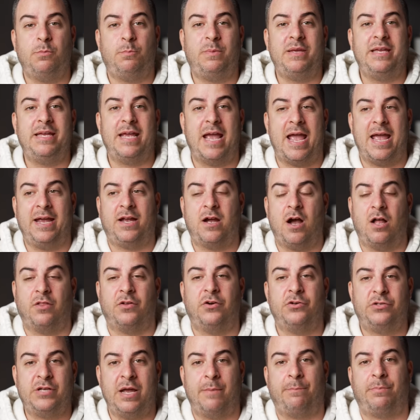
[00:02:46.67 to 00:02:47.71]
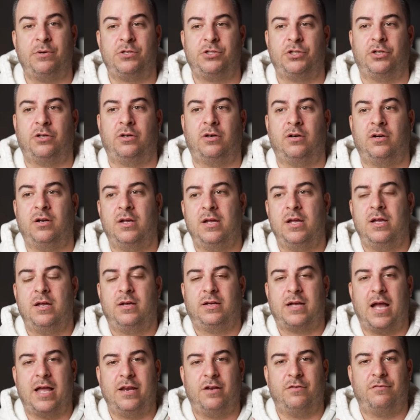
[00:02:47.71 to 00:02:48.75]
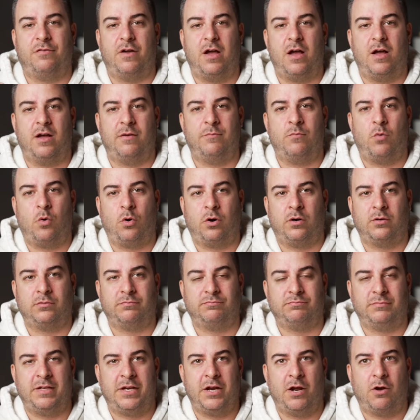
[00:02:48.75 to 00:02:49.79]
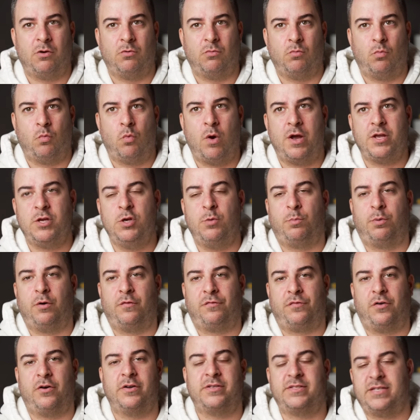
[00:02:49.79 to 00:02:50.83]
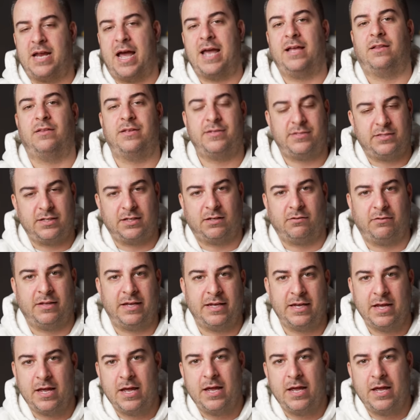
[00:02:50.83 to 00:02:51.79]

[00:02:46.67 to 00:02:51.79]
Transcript: be a color temperature kind of a uh, more, you know, what you prefer stylistically.